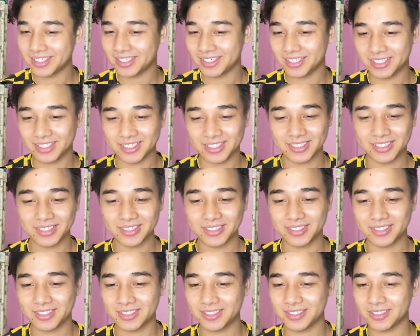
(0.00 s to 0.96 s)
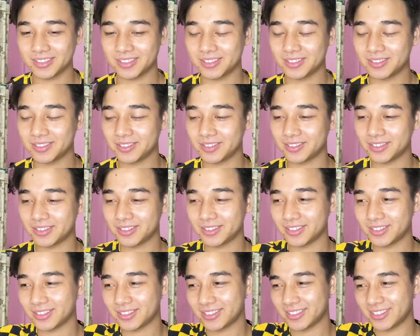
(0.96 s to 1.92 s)

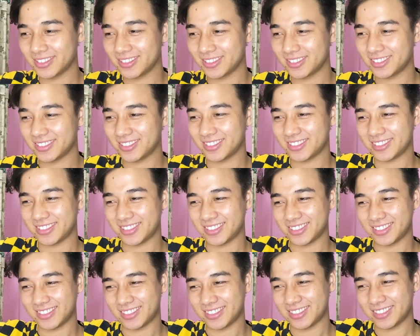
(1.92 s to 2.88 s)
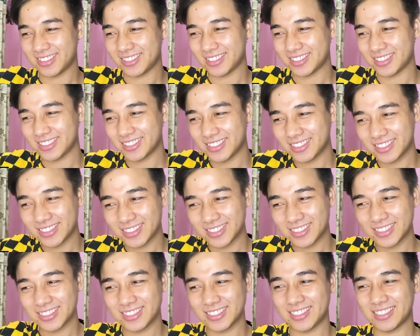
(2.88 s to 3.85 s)

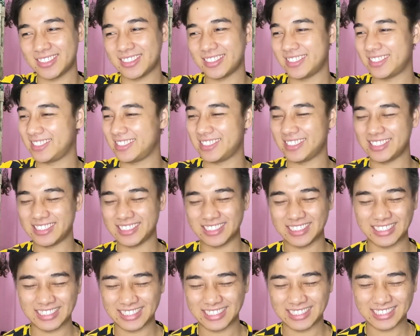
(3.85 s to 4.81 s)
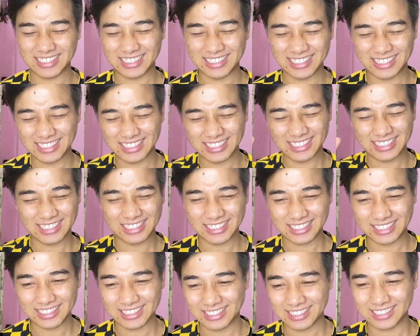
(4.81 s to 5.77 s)

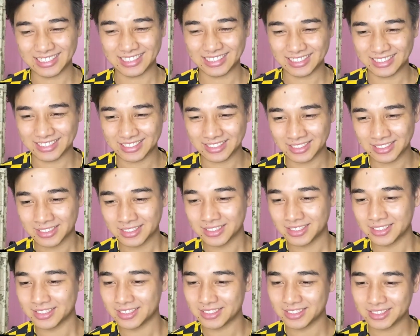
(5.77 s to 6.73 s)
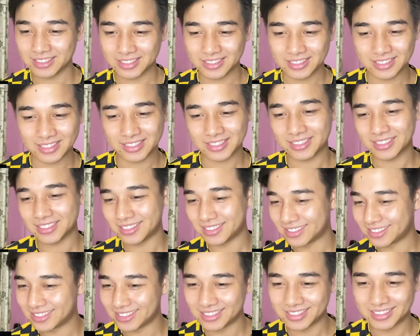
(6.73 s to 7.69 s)
Nothing is said.